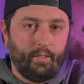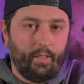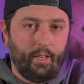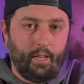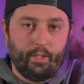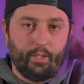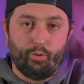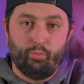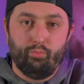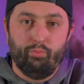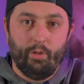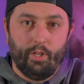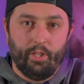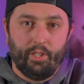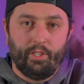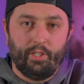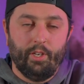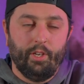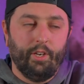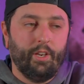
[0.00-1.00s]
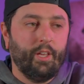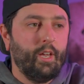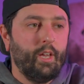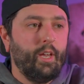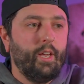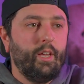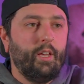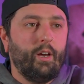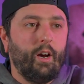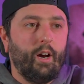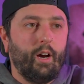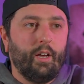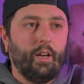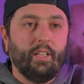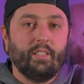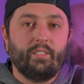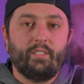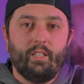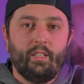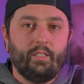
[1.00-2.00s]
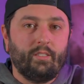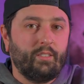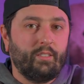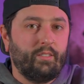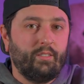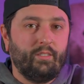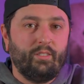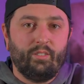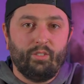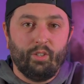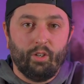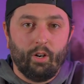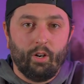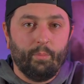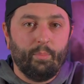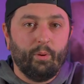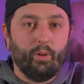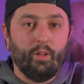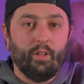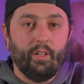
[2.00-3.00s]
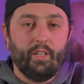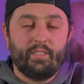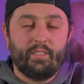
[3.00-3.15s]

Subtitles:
It's really good. It's durable.